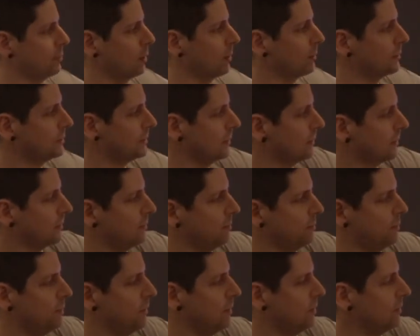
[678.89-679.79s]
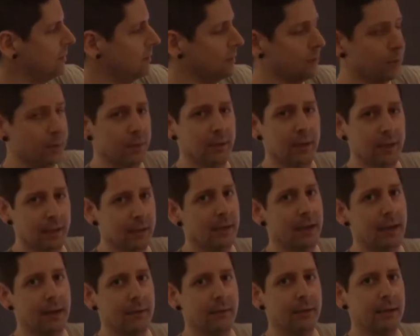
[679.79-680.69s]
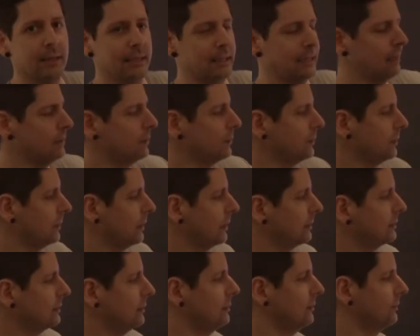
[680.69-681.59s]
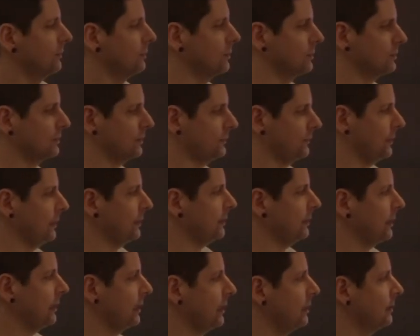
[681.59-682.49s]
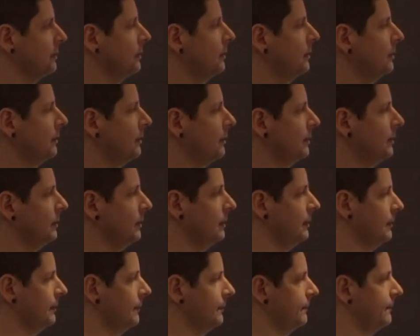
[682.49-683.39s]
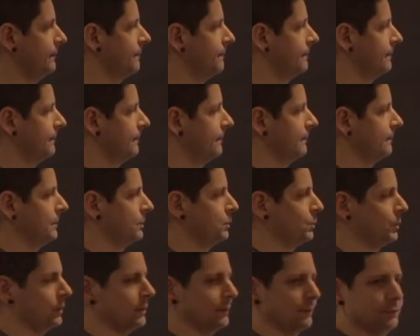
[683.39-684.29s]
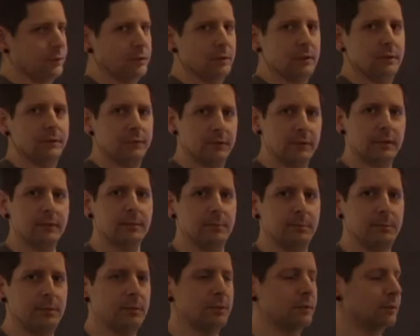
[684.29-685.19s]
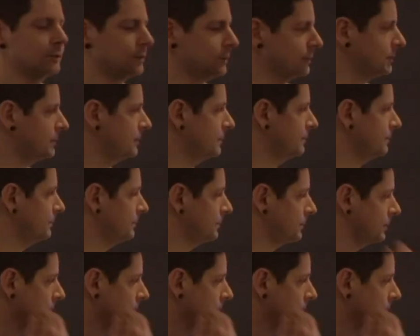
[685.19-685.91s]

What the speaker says: ProPresenter computer to do a lot right now, and we'd like to diversify that between a few different computer systems.